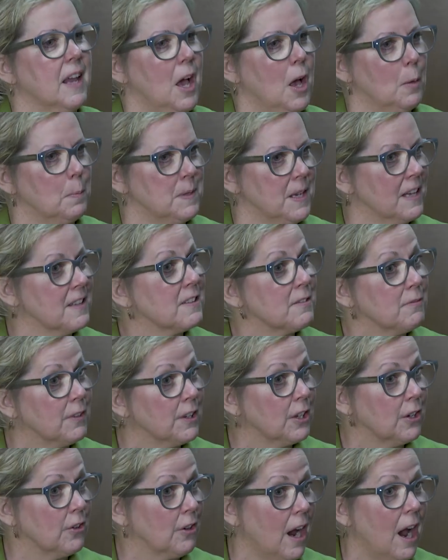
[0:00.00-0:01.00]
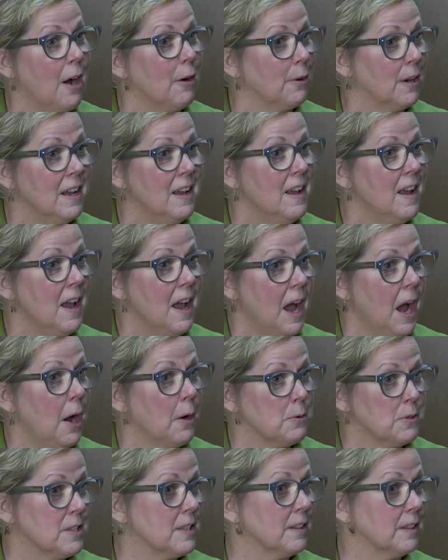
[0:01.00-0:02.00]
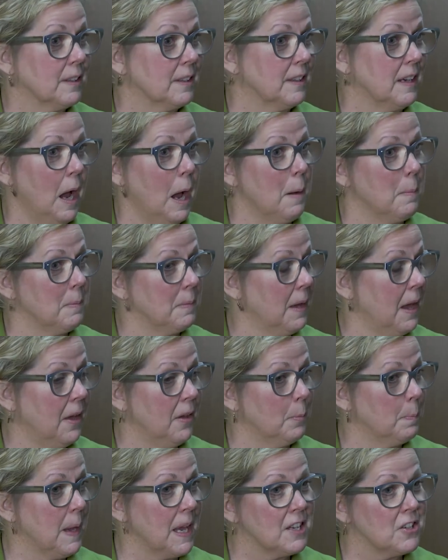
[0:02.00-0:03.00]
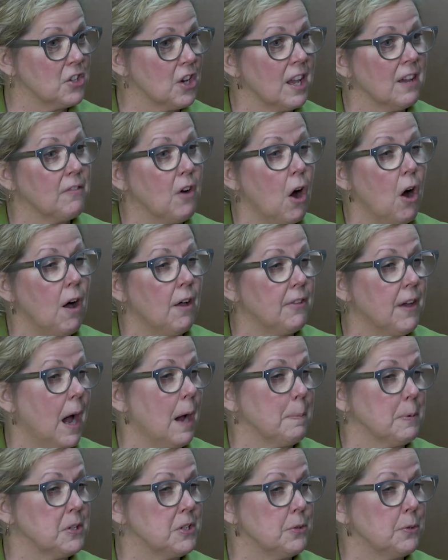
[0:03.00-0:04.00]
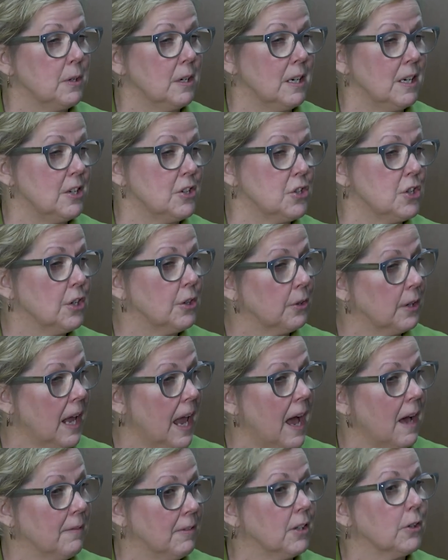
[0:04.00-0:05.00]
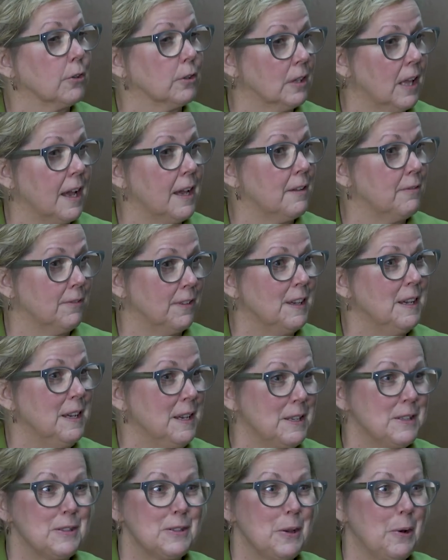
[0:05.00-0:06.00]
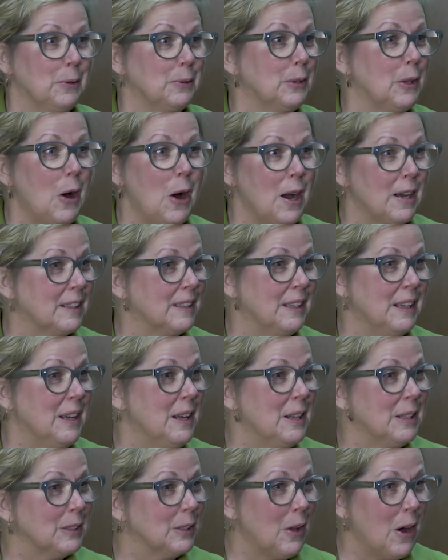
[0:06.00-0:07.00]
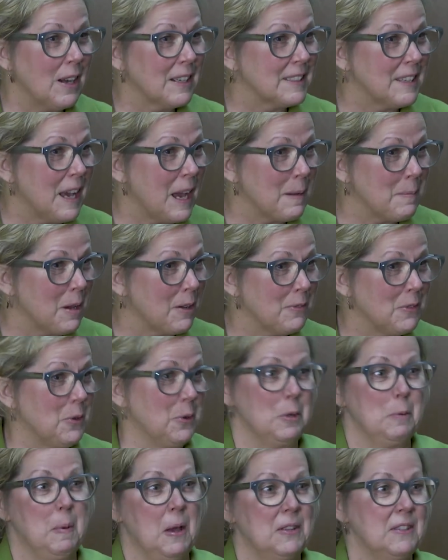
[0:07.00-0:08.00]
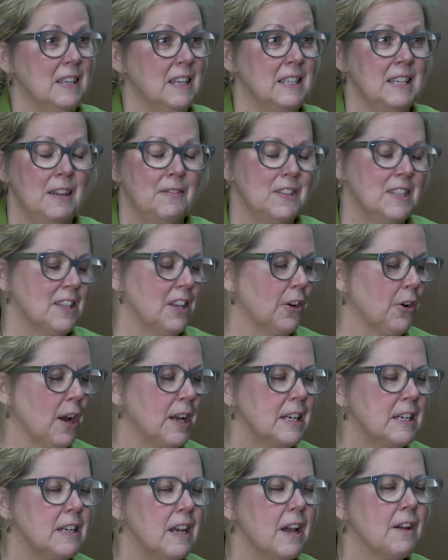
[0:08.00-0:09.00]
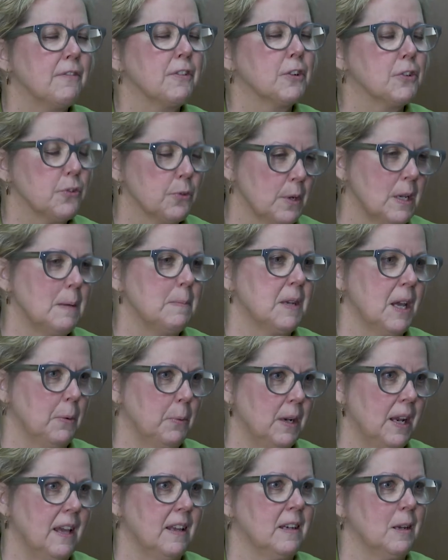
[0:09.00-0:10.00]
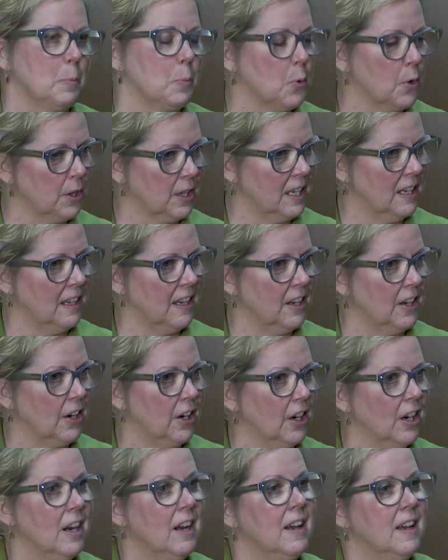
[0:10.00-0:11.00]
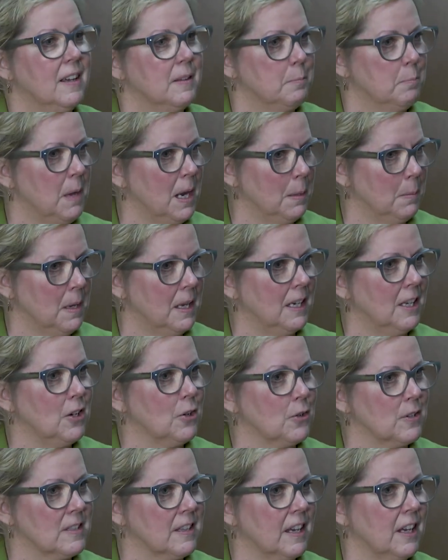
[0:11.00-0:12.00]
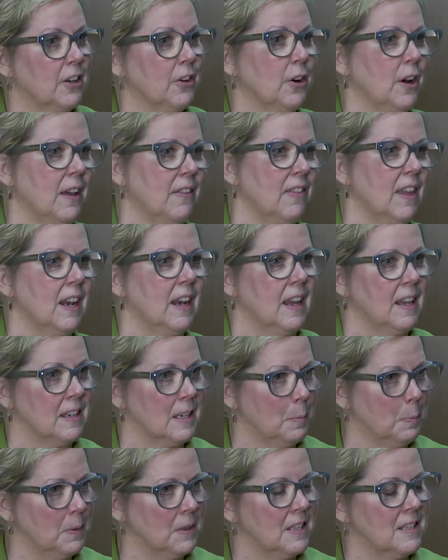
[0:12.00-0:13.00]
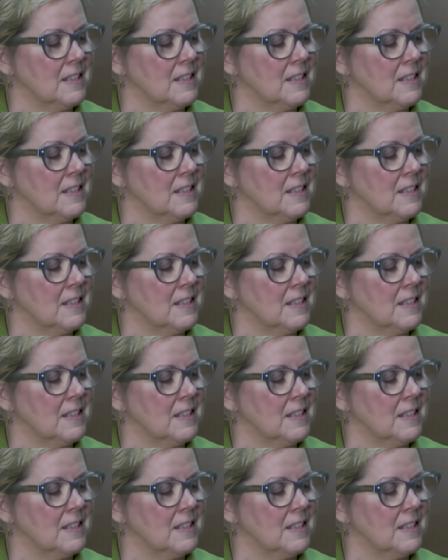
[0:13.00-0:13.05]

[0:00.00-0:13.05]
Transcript: helped us figure out how to um, help Angie have all the opportunities she could have in her life. So long, long time I've known about St. David Center. I never dreamed I would end up working here many, many years later and then end up in,